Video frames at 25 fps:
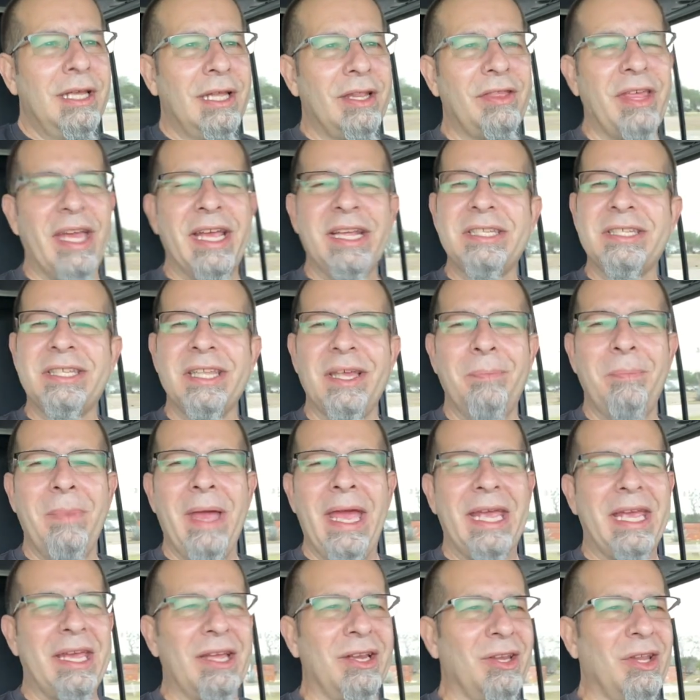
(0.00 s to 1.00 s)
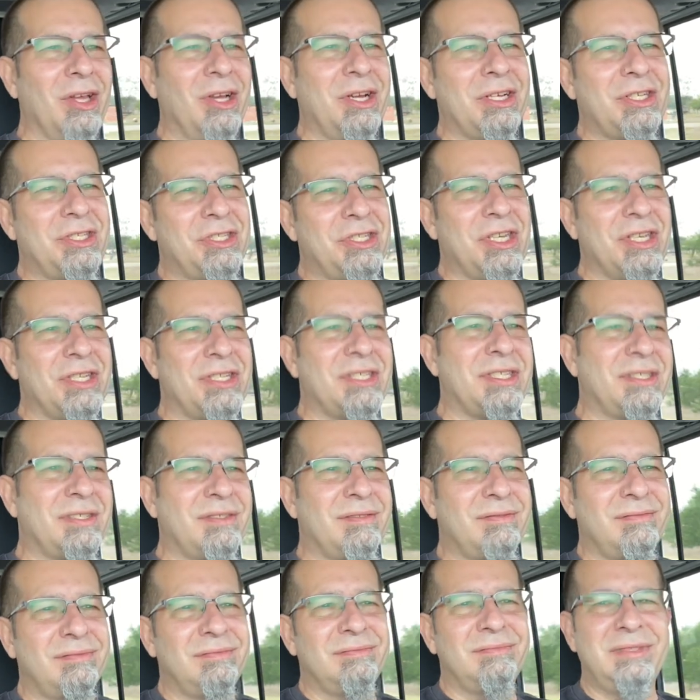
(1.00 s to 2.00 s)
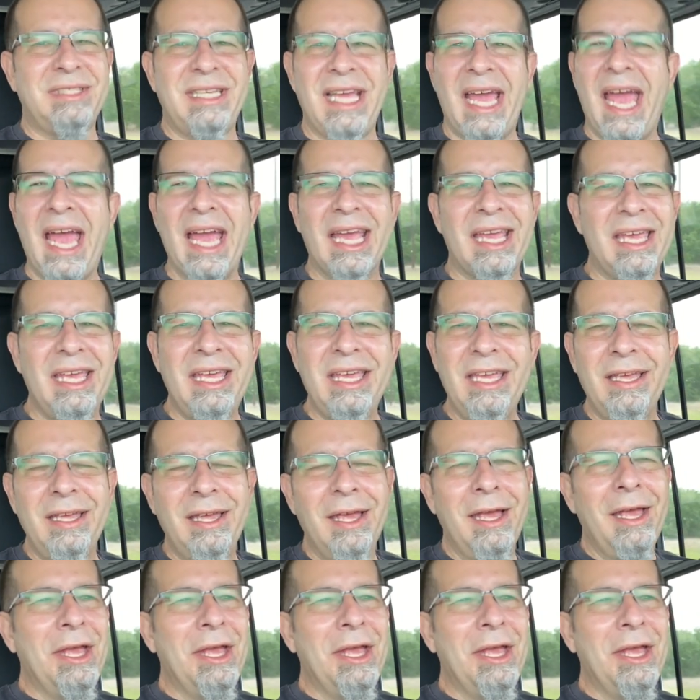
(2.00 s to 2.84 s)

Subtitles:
things that make it look just tacky.